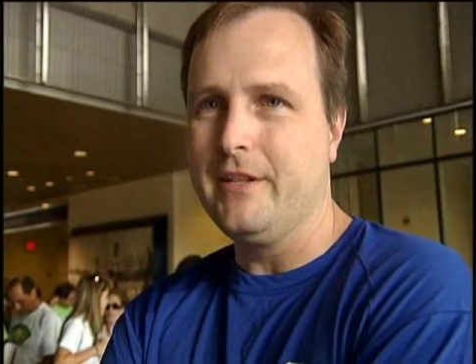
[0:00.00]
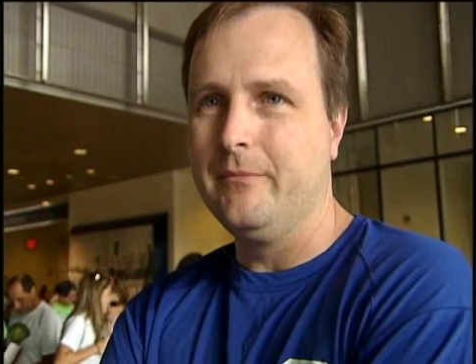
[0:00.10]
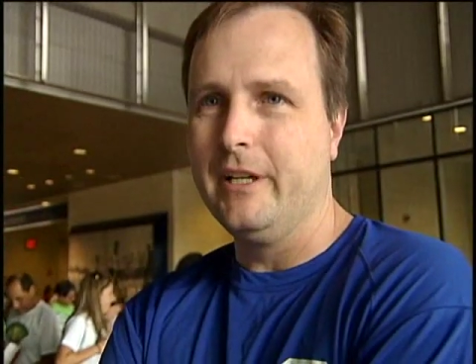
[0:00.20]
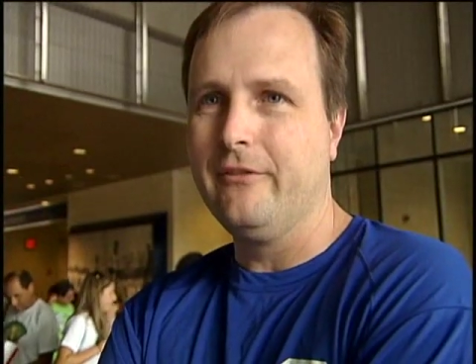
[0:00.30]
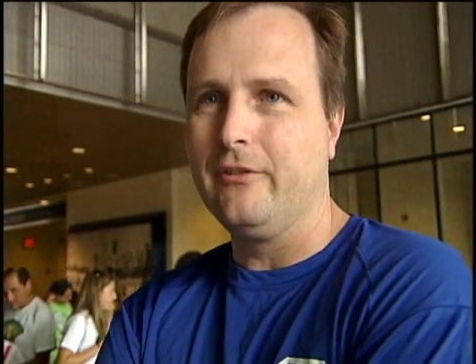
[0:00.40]

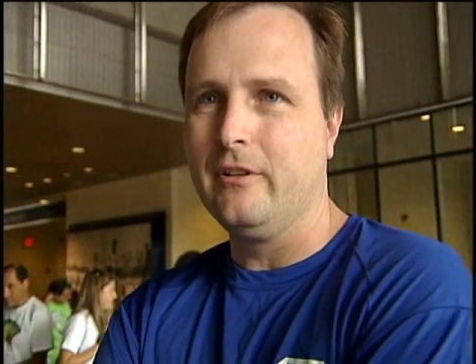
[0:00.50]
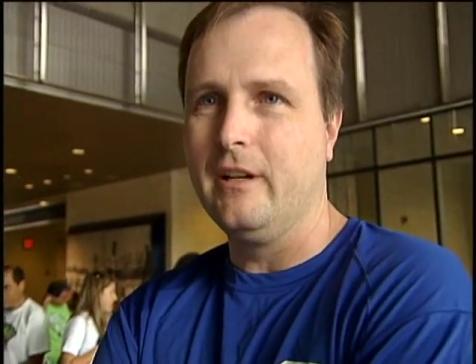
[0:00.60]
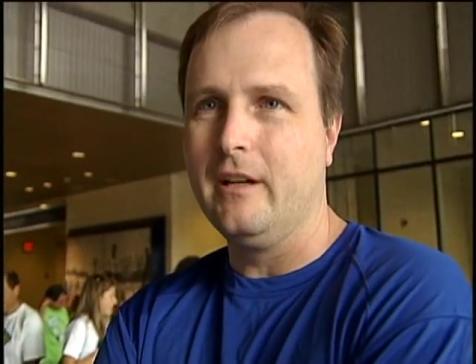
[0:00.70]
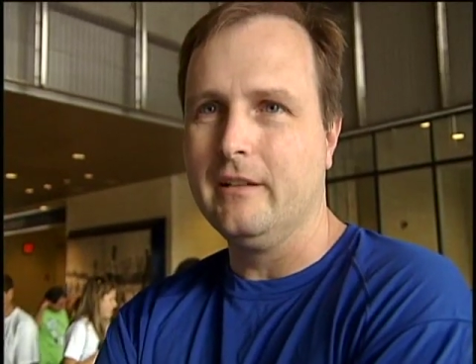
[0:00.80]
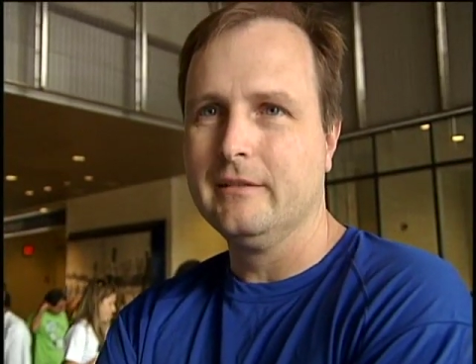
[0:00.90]
Raising money
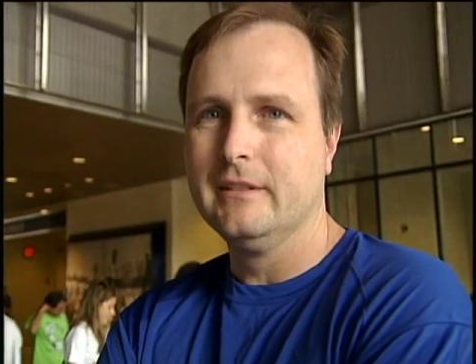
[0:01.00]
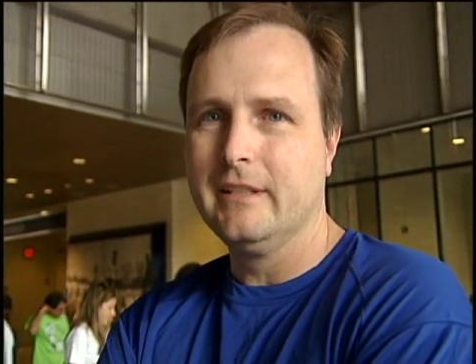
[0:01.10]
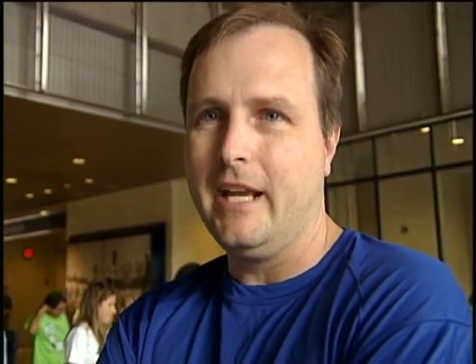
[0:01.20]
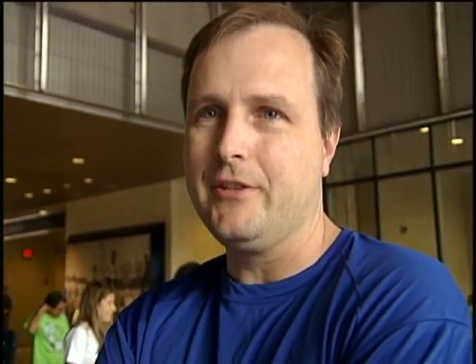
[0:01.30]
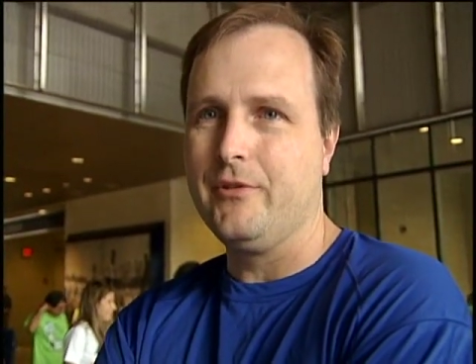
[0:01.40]
for
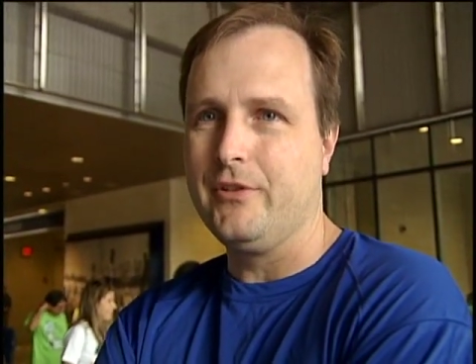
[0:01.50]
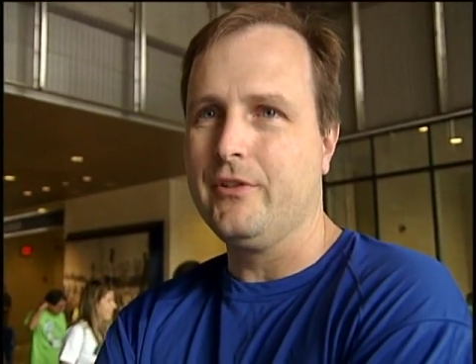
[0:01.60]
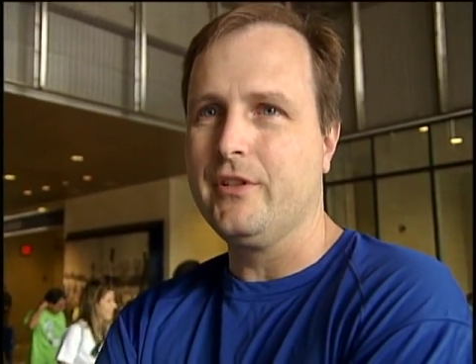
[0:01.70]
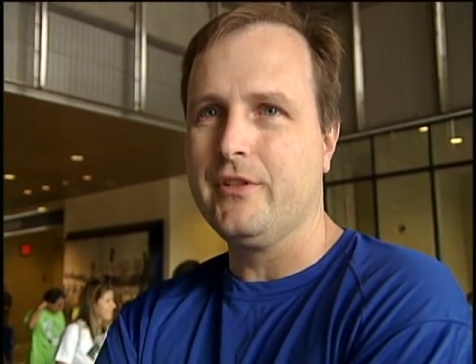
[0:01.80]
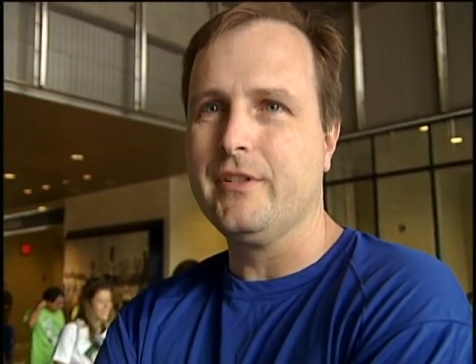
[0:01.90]
cancer
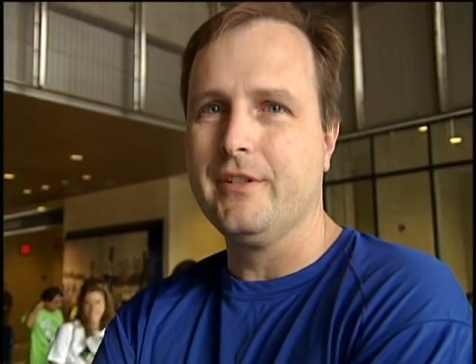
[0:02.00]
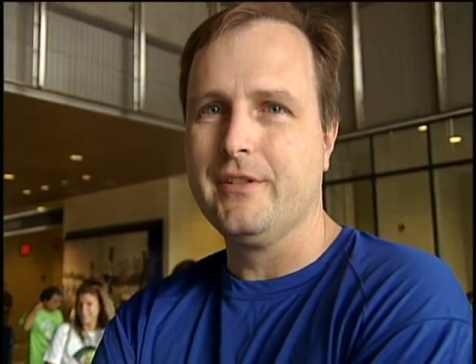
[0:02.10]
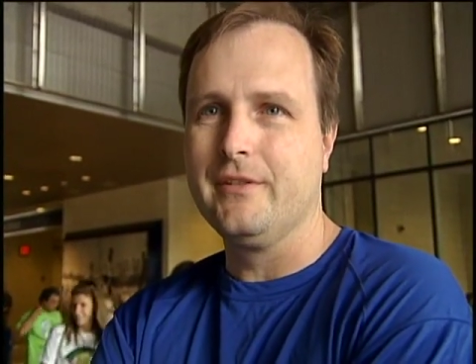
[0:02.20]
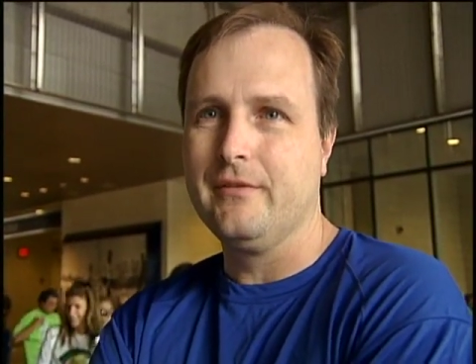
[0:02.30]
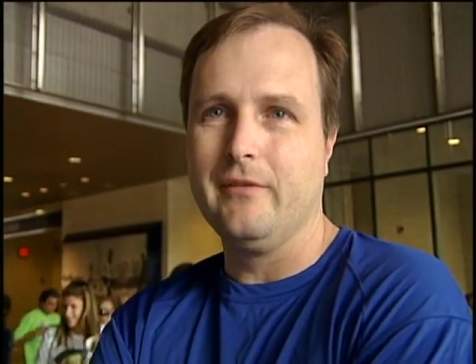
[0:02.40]
research
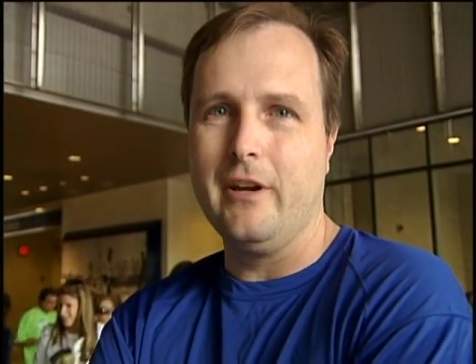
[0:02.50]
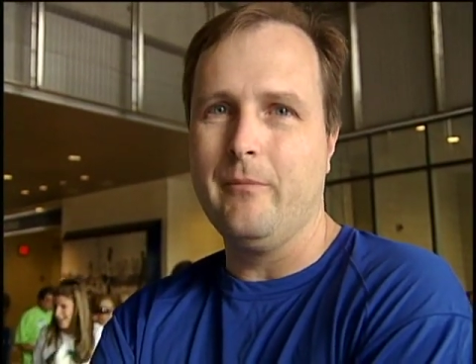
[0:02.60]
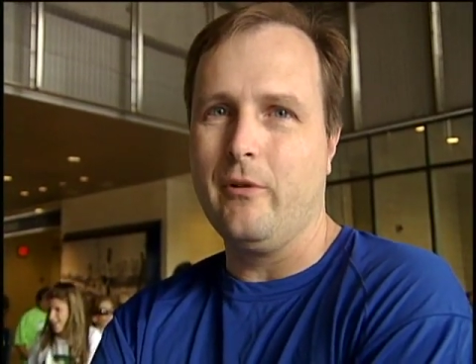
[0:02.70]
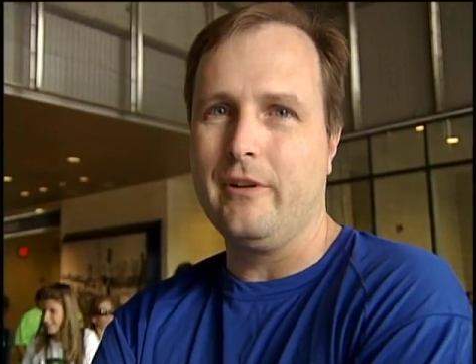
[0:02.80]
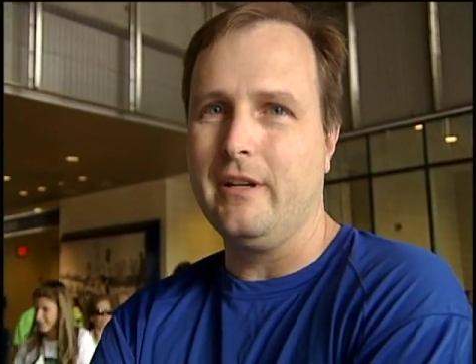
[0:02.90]
is
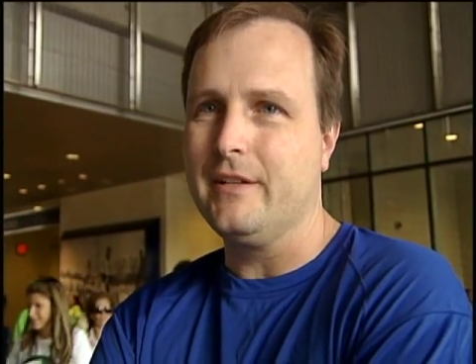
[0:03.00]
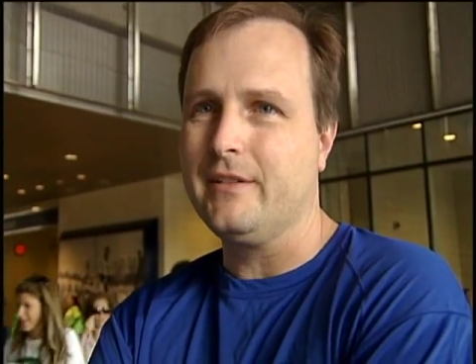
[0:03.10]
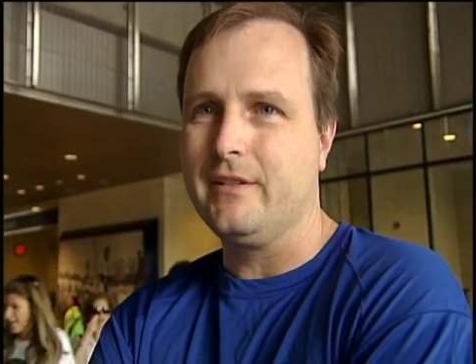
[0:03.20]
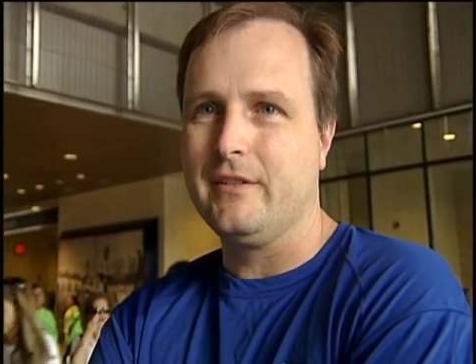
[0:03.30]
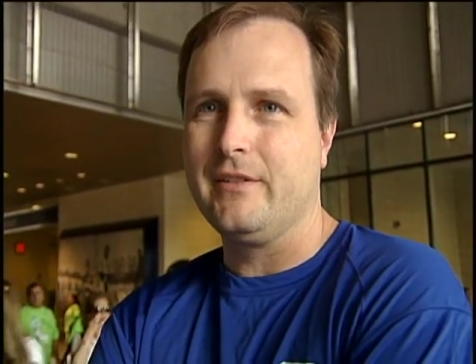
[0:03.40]
very important to
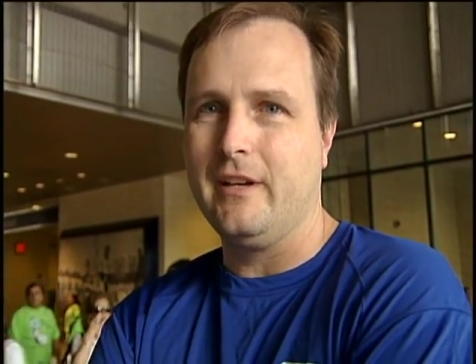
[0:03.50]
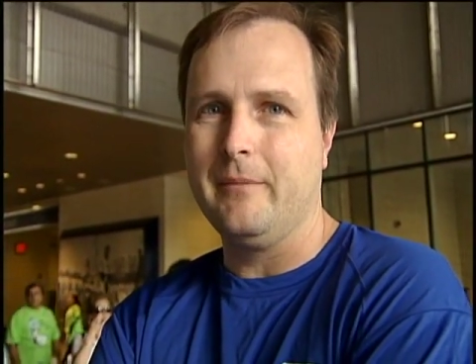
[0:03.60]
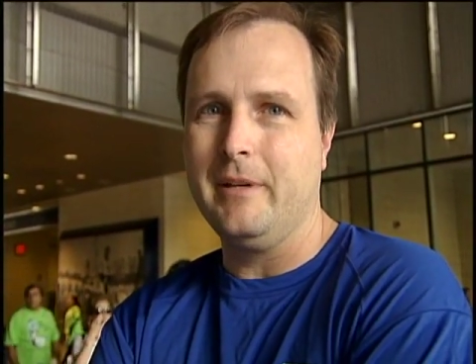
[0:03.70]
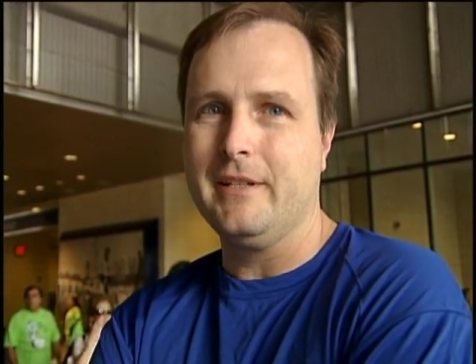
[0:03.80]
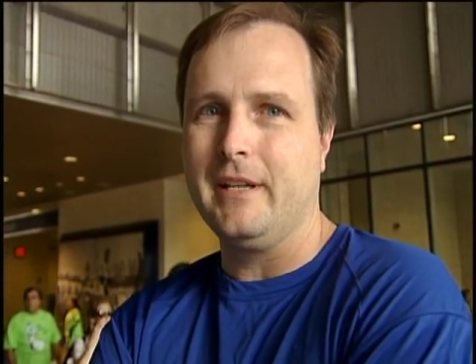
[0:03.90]
us since
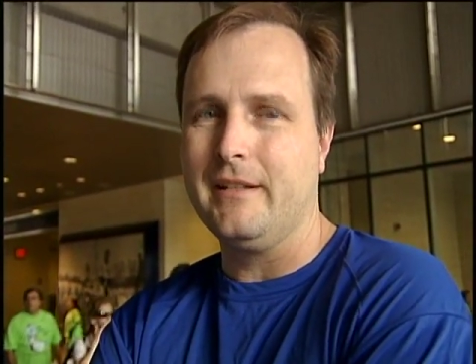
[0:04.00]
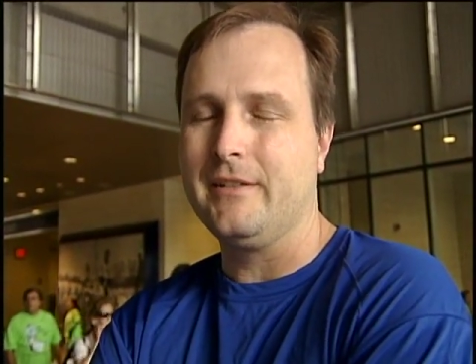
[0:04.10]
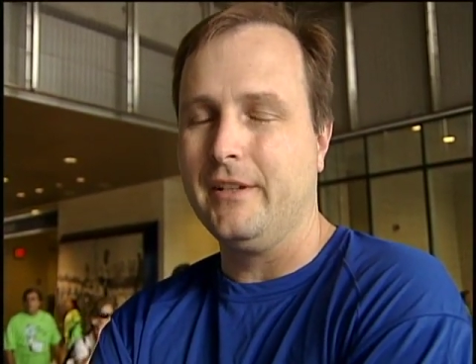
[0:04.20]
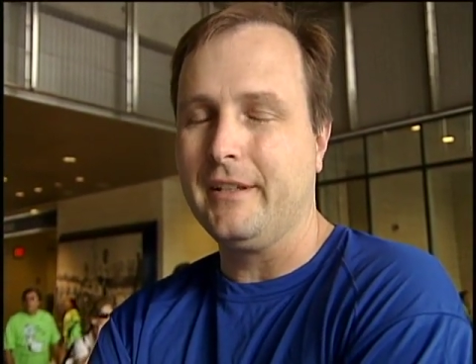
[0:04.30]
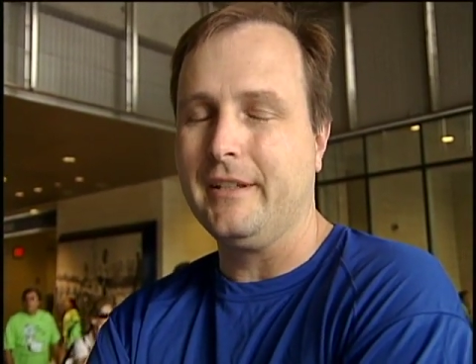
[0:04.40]
Pete's
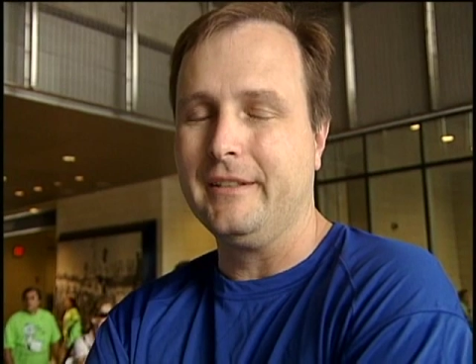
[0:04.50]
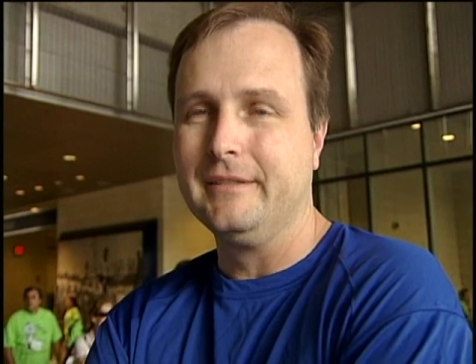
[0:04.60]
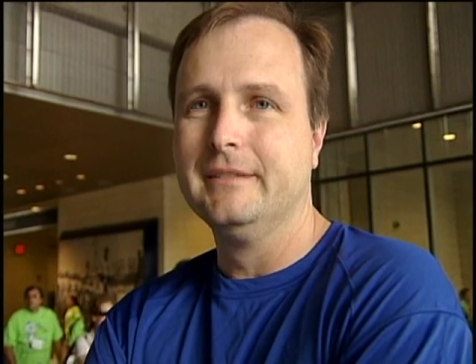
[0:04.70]
gotten sick.